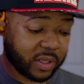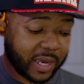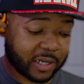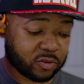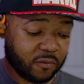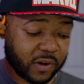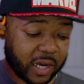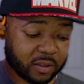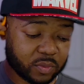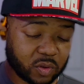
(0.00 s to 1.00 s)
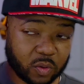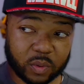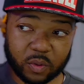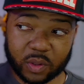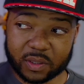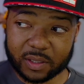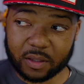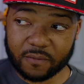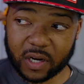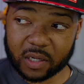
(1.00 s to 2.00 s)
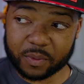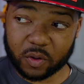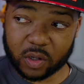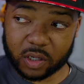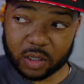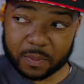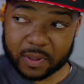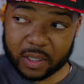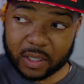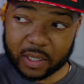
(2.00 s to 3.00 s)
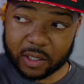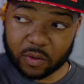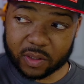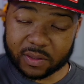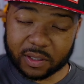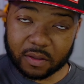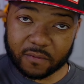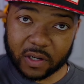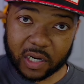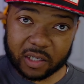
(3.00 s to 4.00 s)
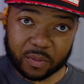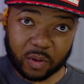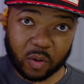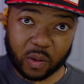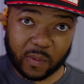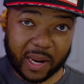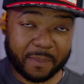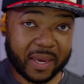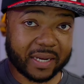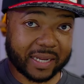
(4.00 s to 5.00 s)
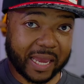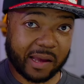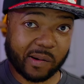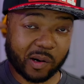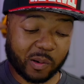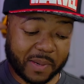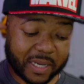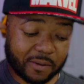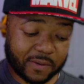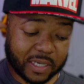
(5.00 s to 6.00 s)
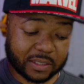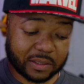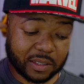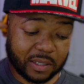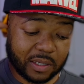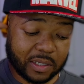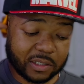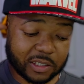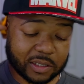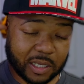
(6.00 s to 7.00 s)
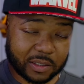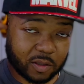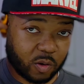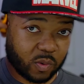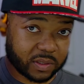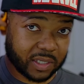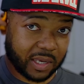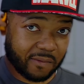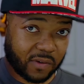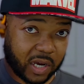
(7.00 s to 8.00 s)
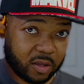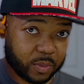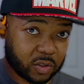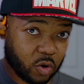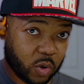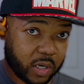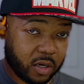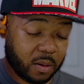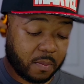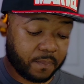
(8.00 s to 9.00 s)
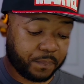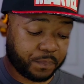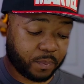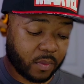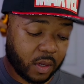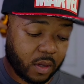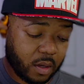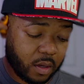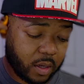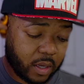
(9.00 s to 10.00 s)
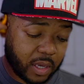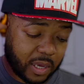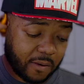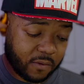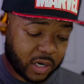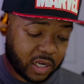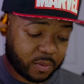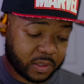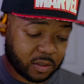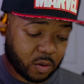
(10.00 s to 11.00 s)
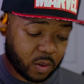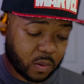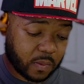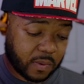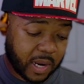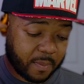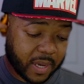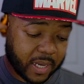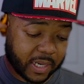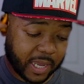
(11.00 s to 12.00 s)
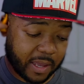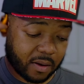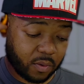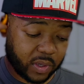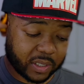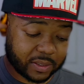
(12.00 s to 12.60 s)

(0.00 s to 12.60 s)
the actual volume. So you can see the volume going up, and you can see the volume going right back down on my device, just like so. Once again, volume is going up and volume is going right back down, and we can